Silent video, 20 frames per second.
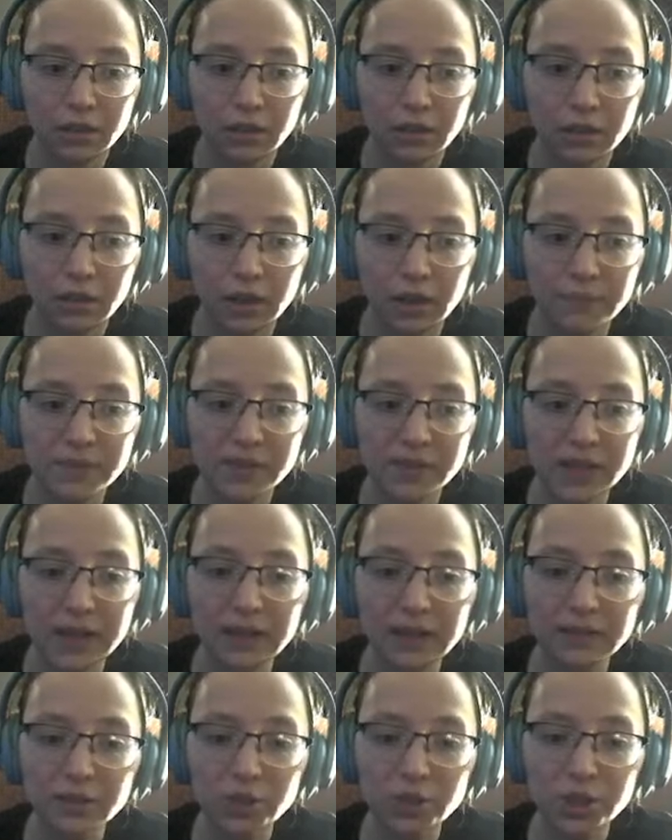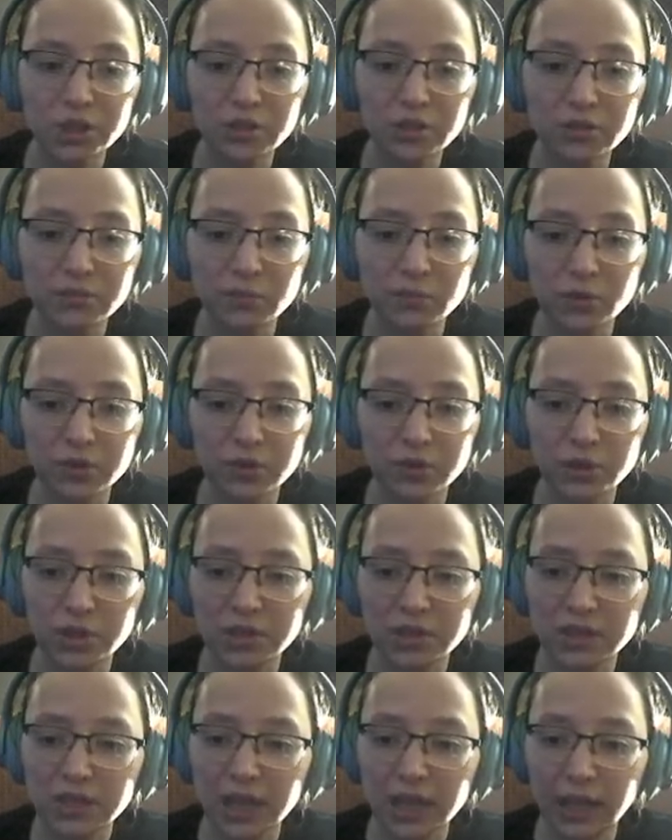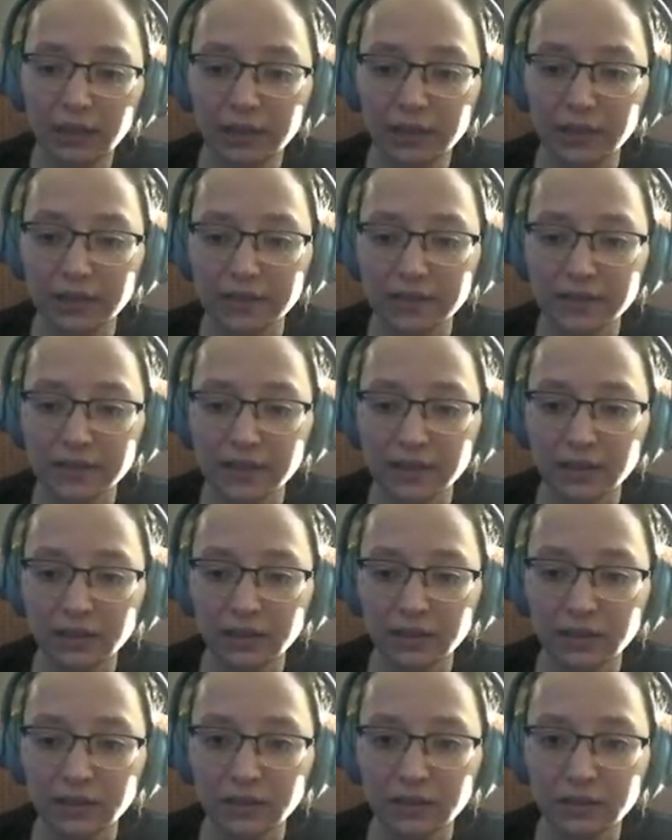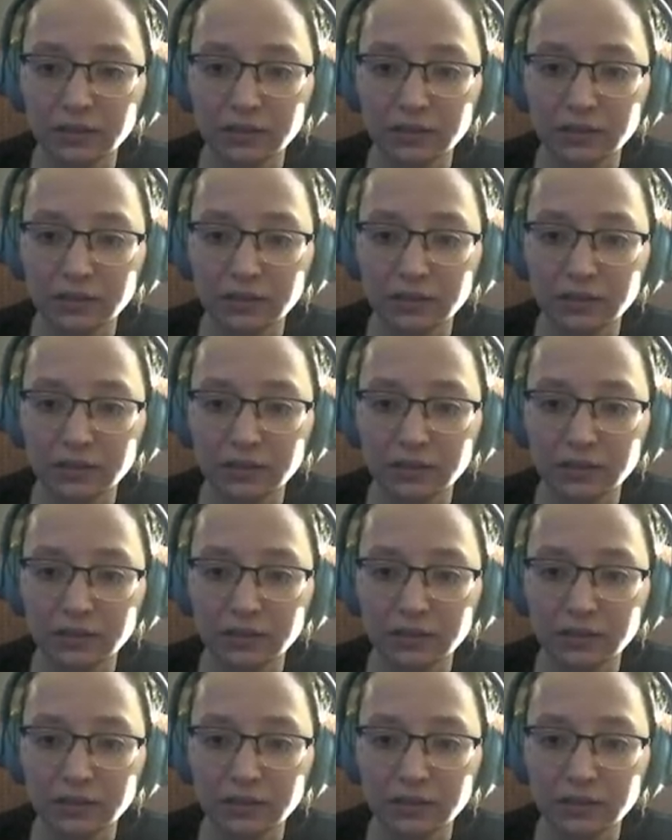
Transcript: I'm saying that she knows more than she's telling us, said Elle.